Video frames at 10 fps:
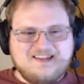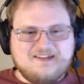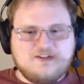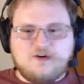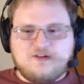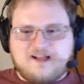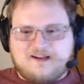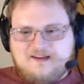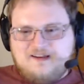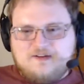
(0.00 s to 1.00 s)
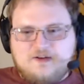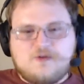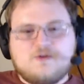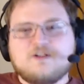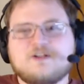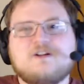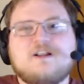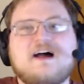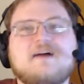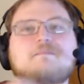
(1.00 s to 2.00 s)
Little like nuclear
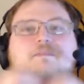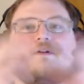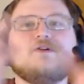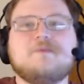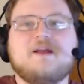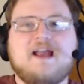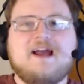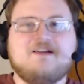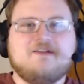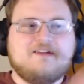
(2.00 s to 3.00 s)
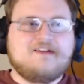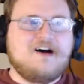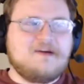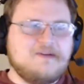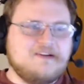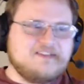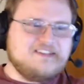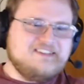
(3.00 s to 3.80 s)
cloud blooming out of the top of it.